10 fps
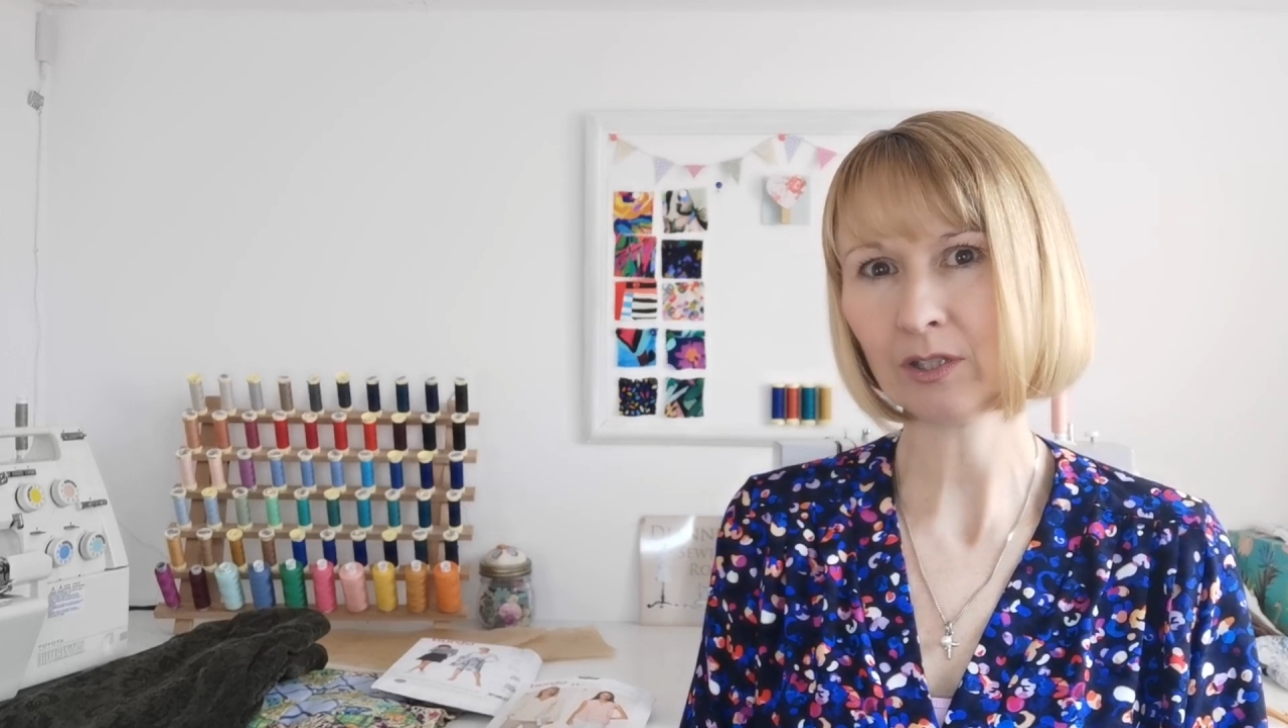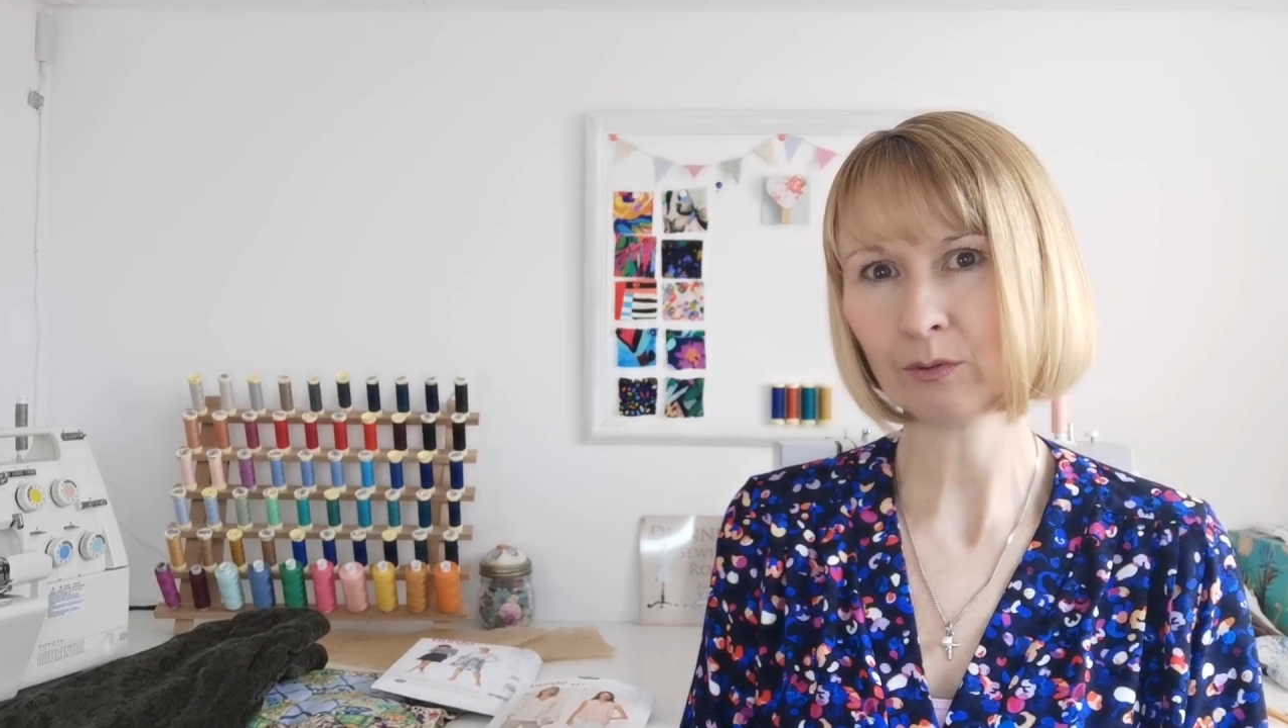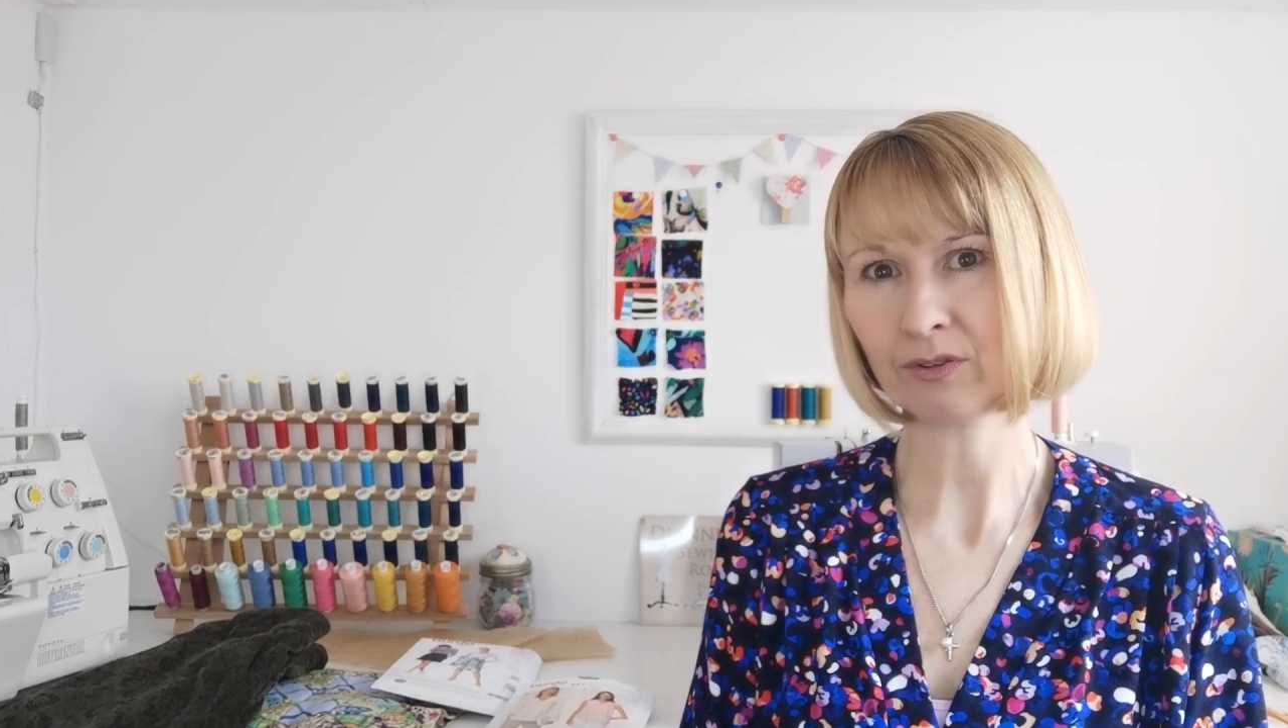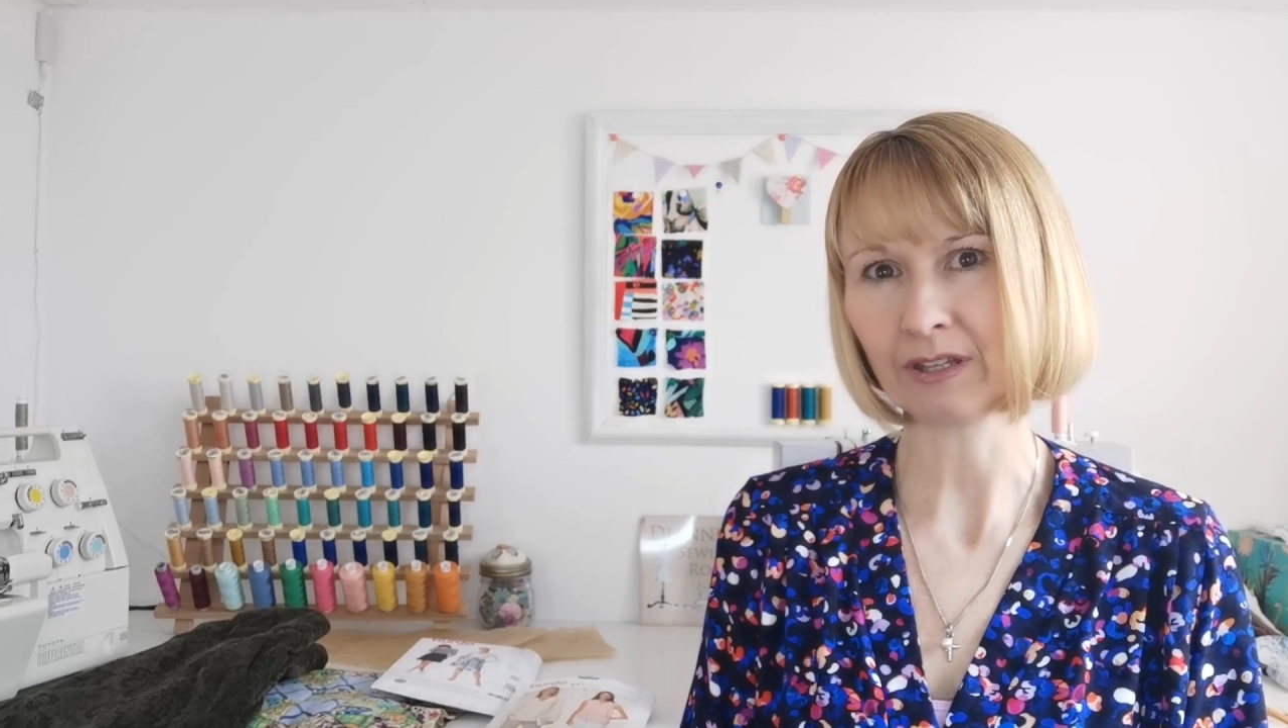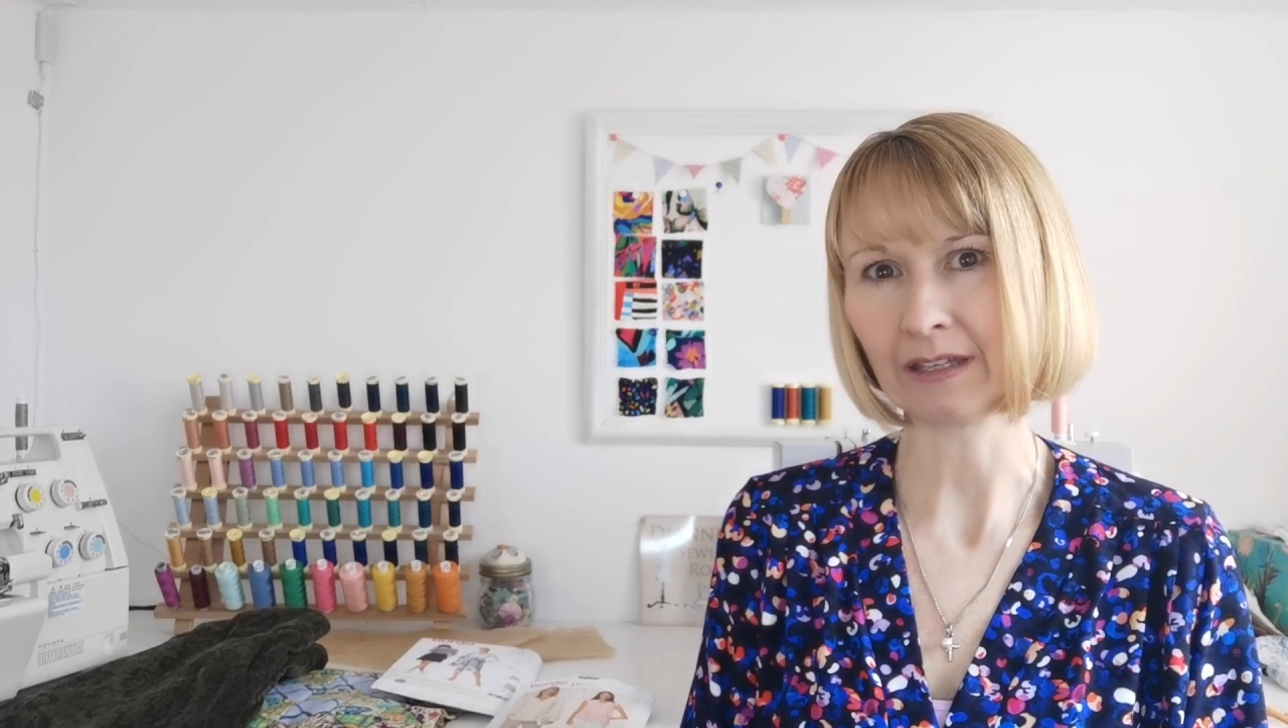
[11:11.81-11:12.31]

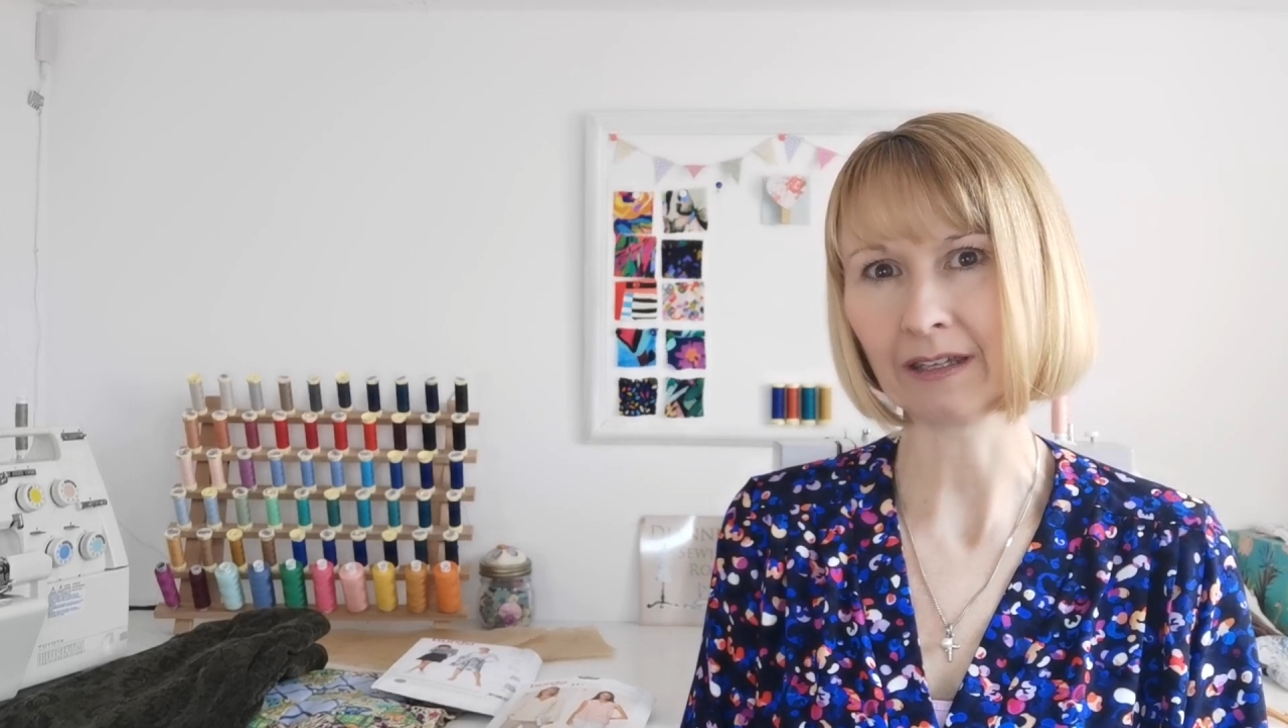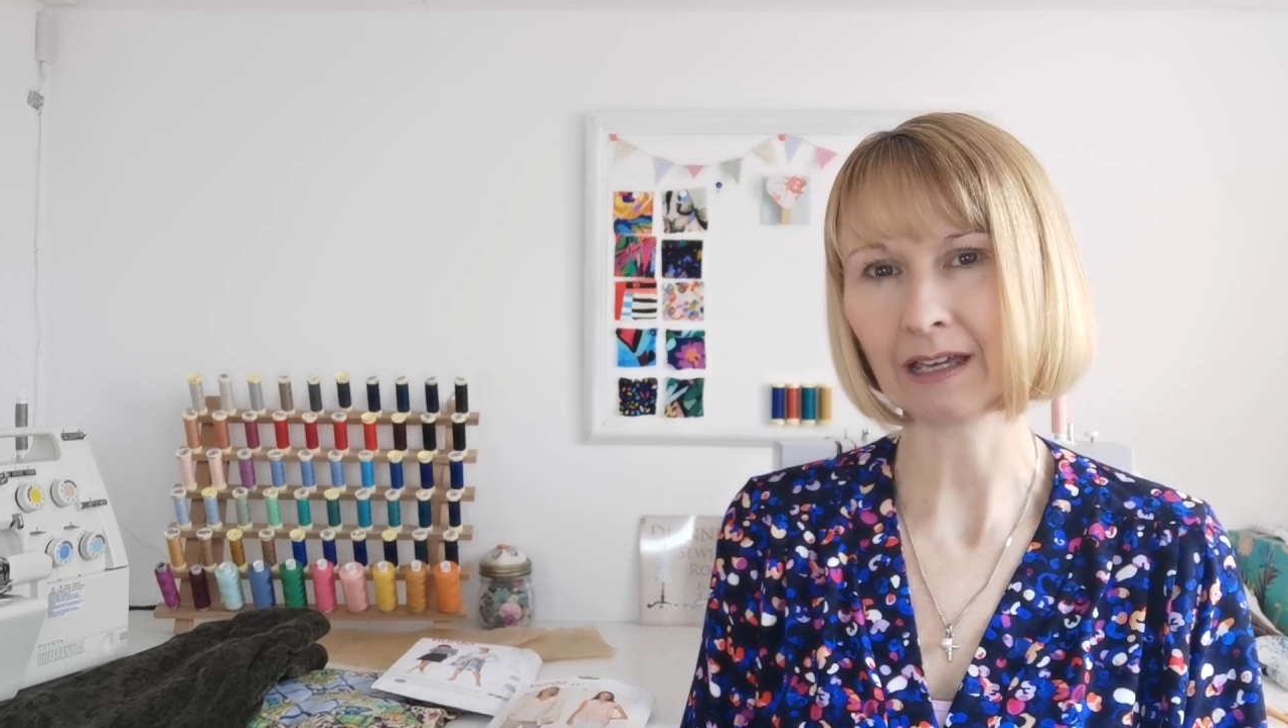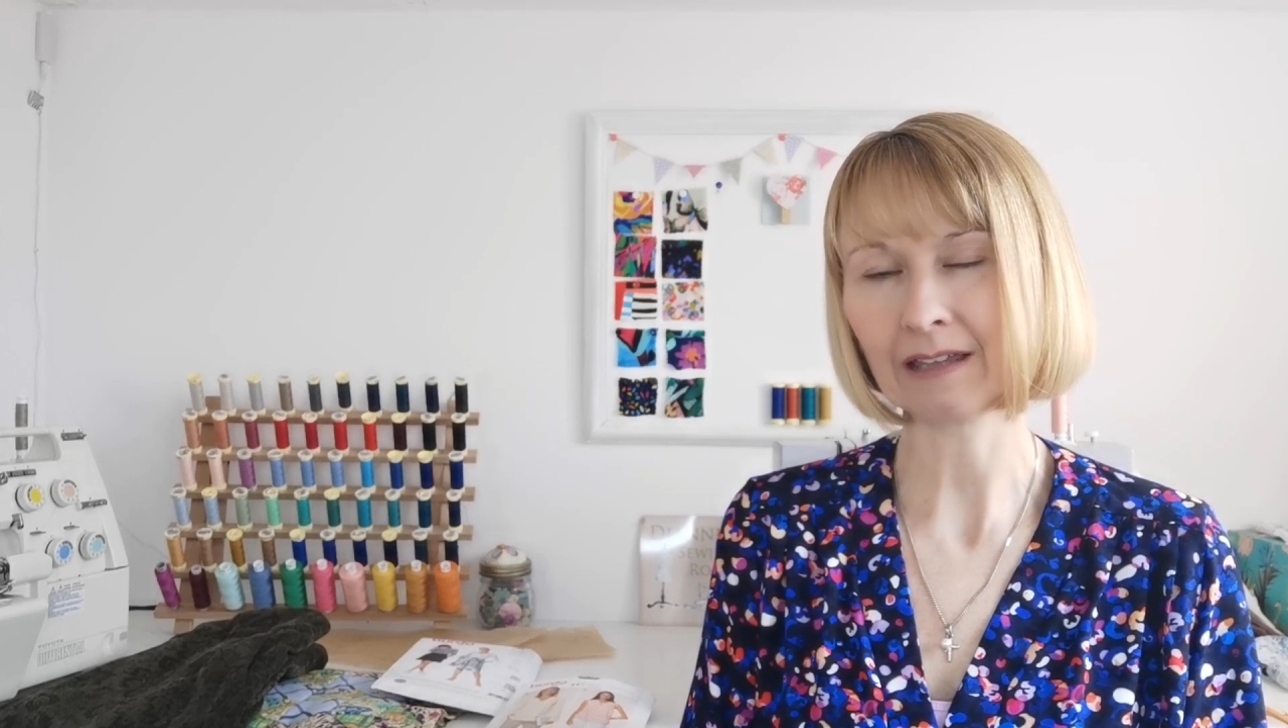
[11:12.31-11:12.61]
you think.